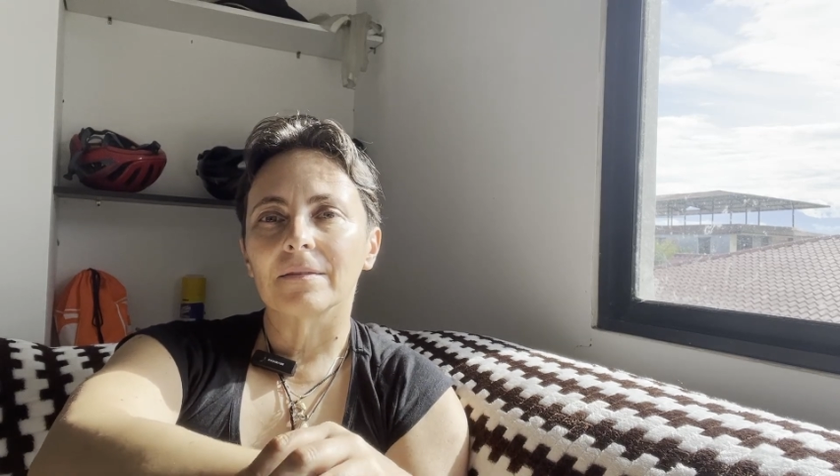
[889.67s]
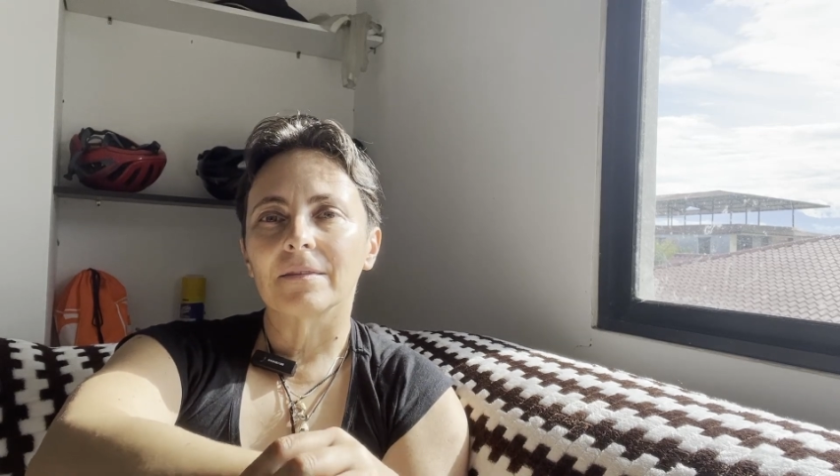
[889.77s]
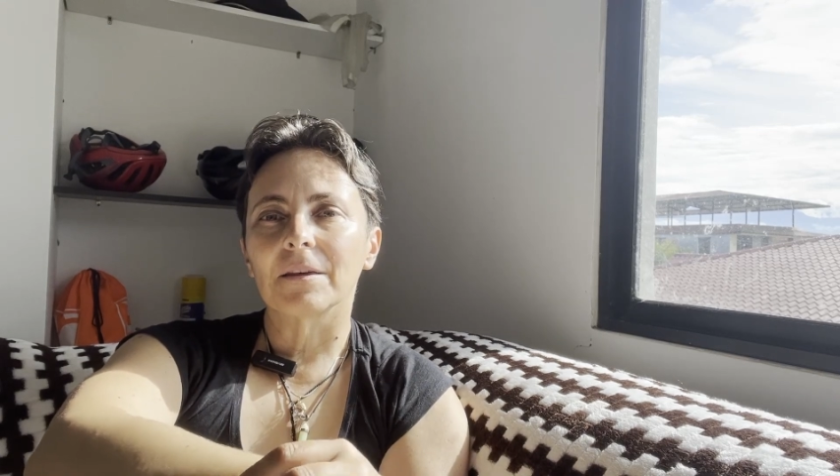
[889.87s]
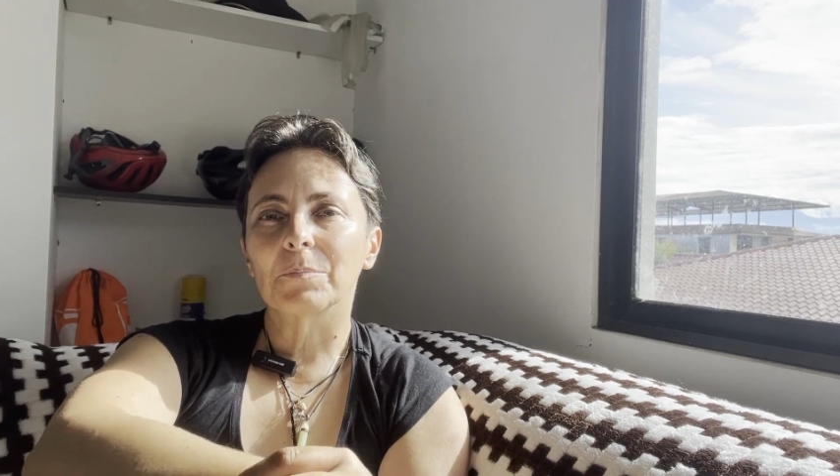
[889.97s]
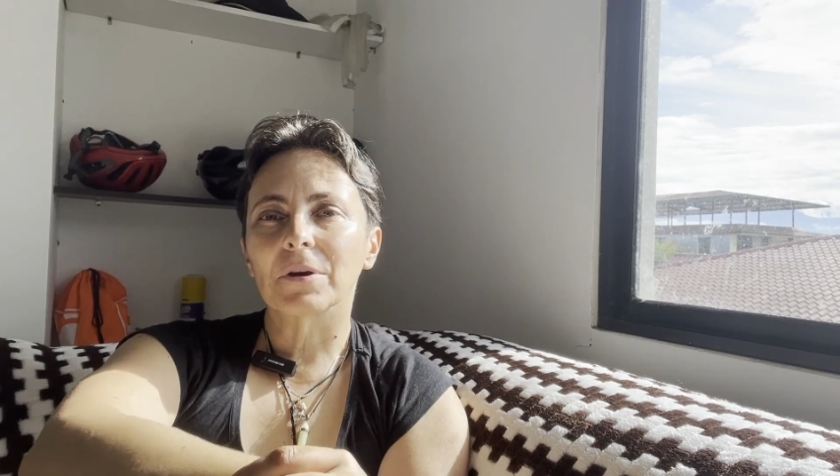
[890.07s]

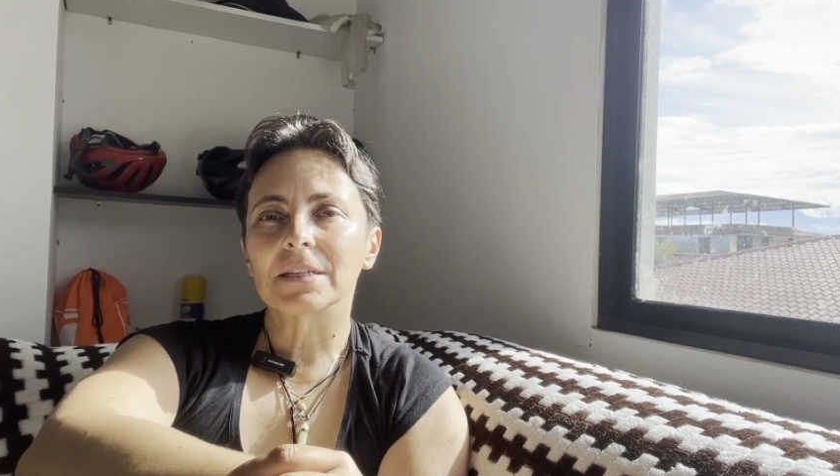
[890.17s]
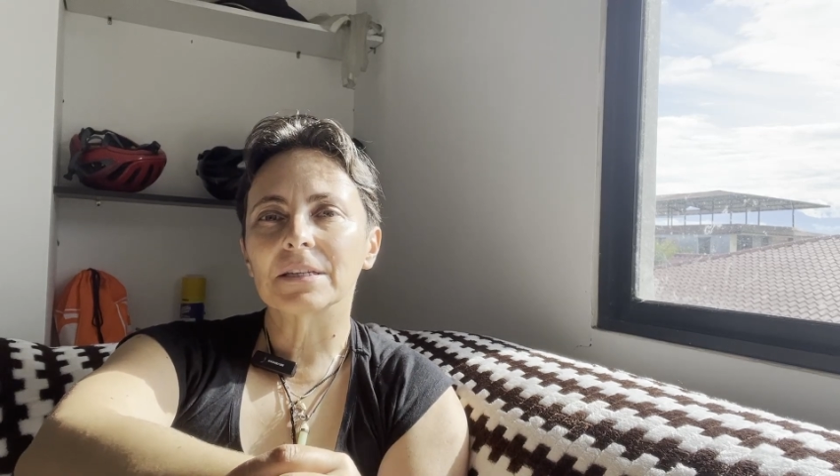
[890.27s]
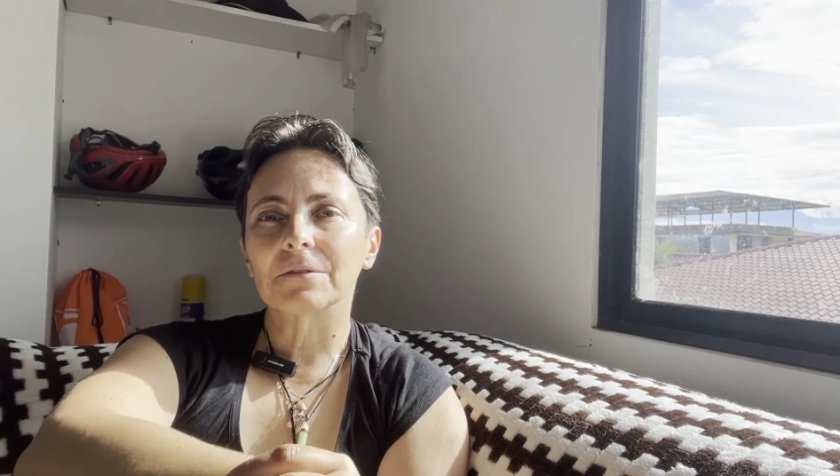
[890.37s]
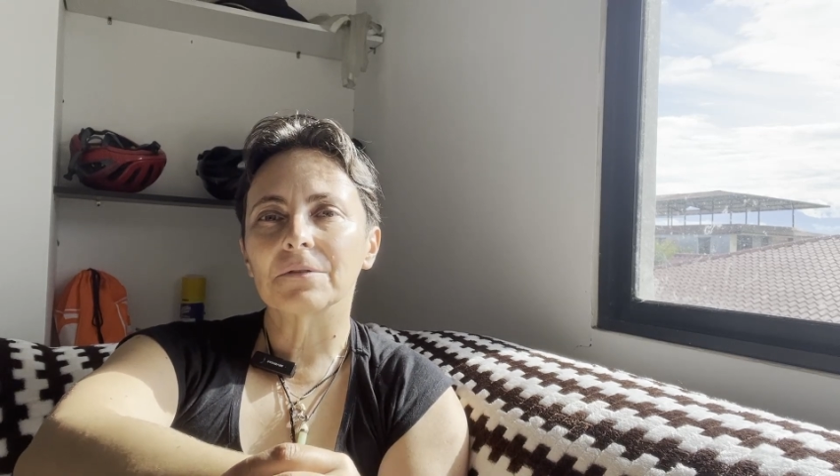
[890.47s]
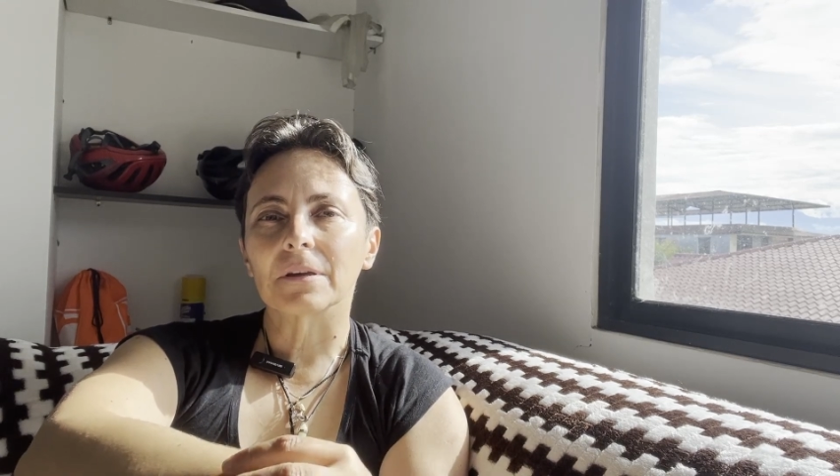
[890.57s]

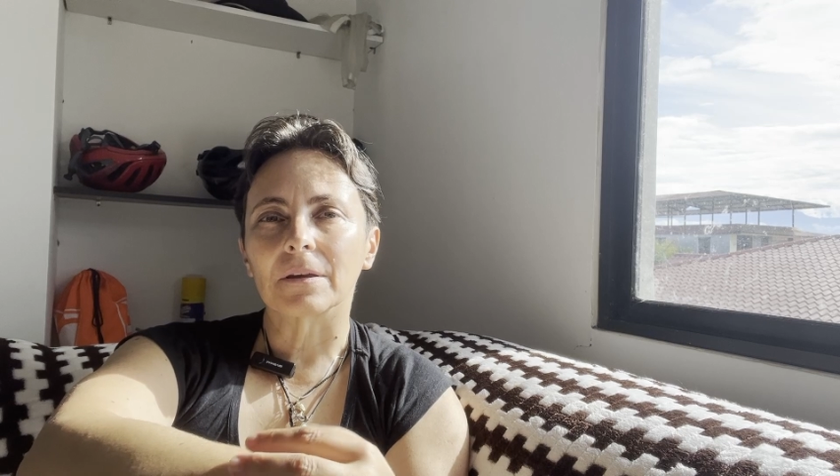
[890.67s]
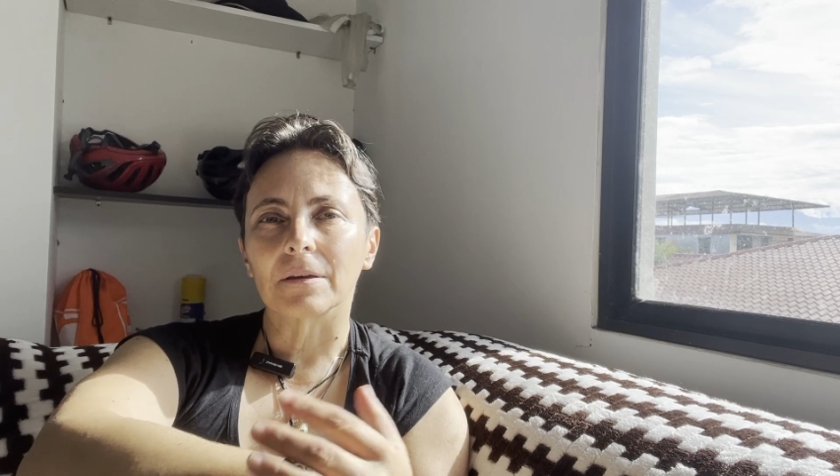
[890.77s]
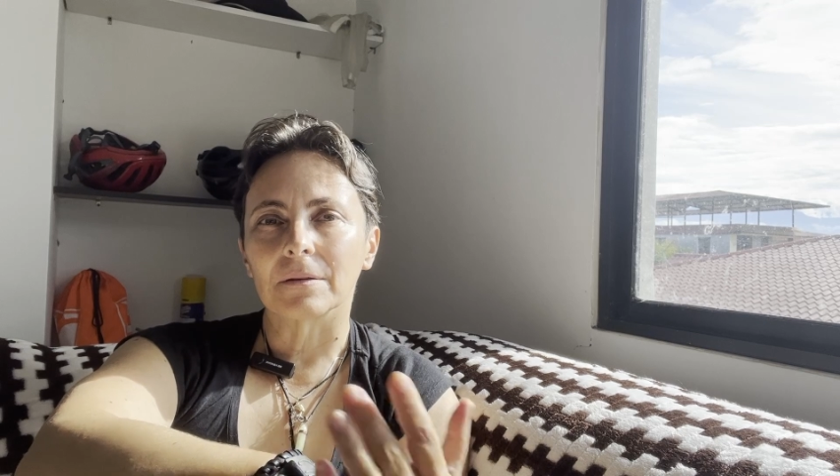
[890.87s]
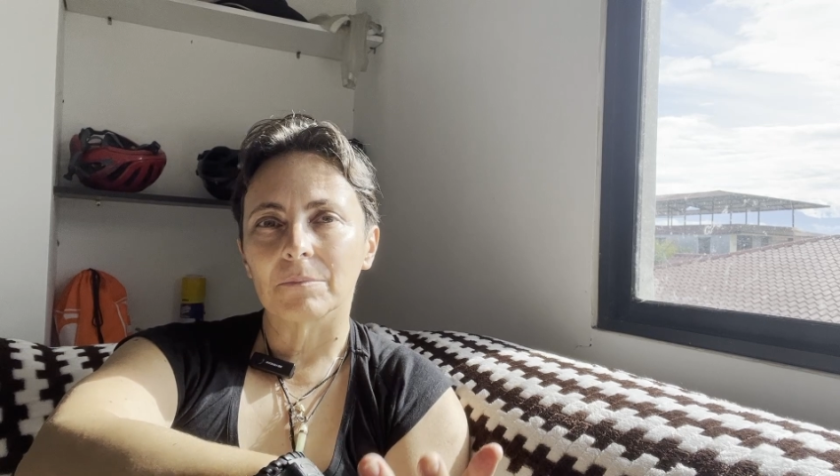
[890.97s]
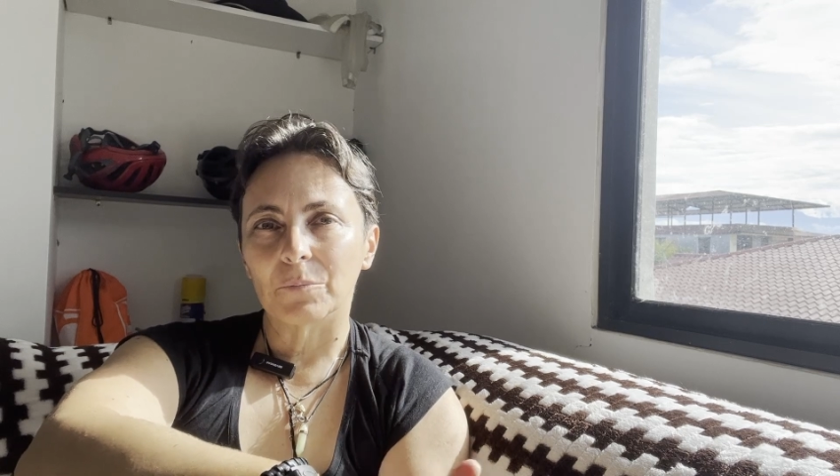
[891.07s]

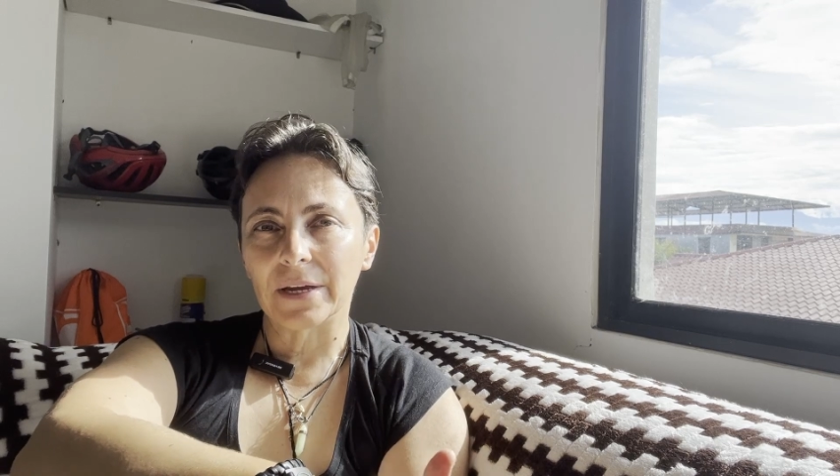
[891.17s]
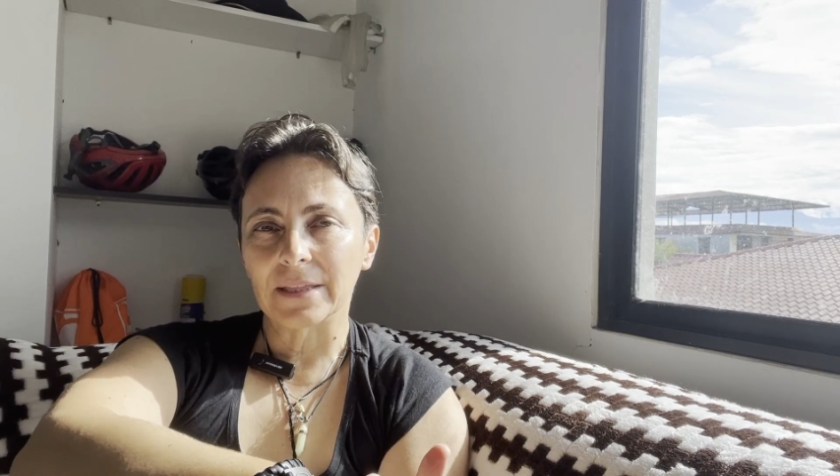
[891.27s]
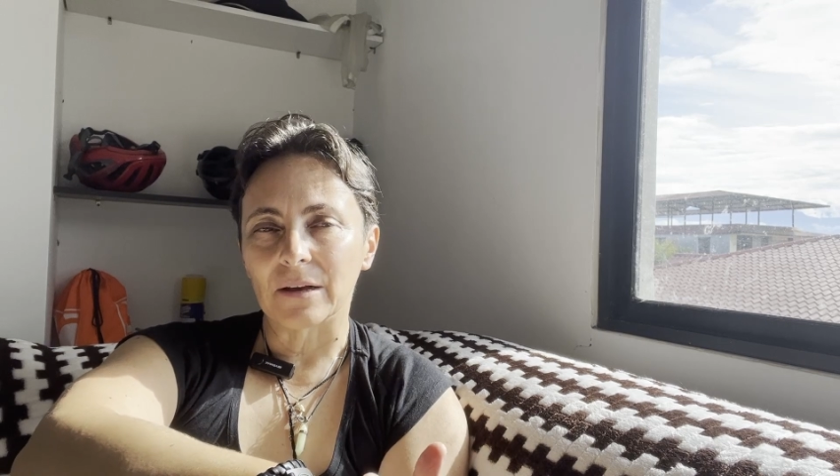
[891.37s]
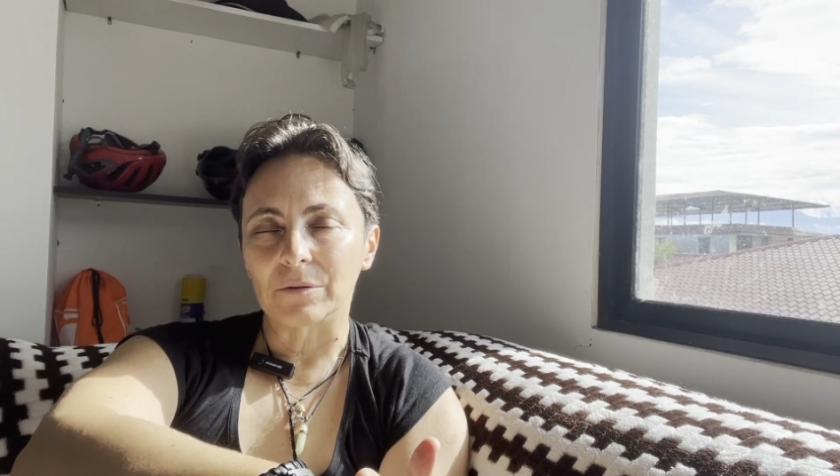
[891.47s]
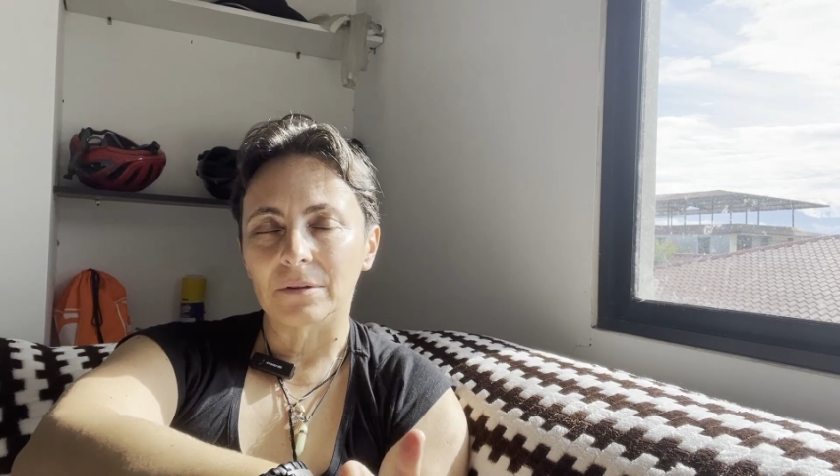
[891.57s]
depressive
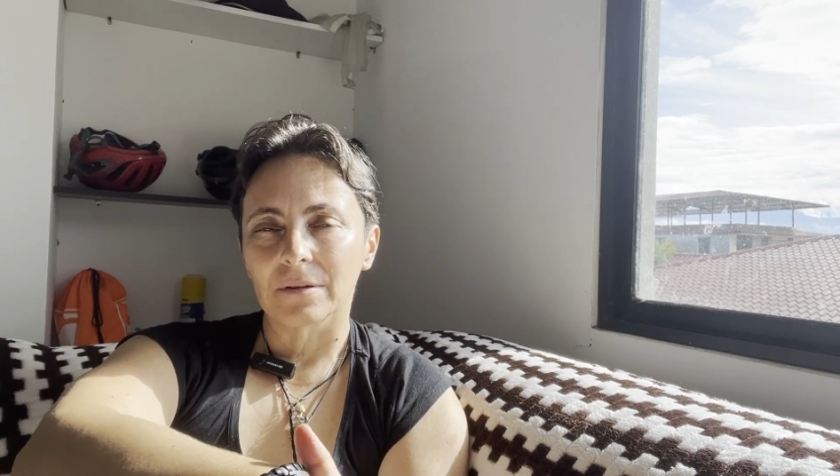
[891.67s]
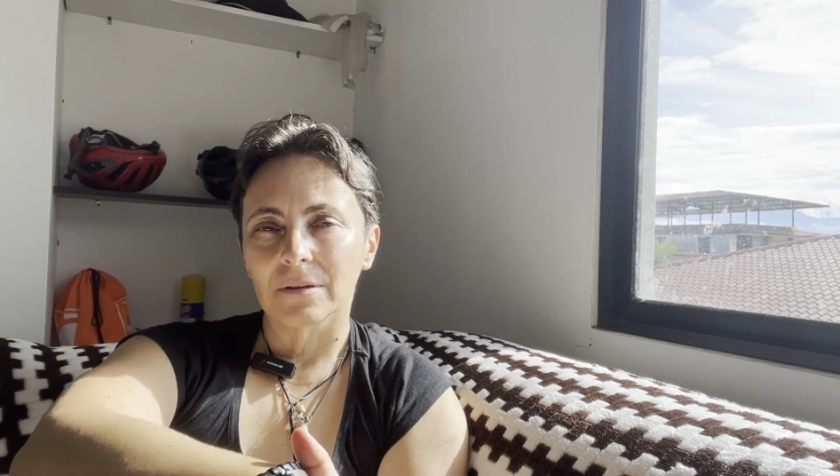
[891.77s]
breakdown.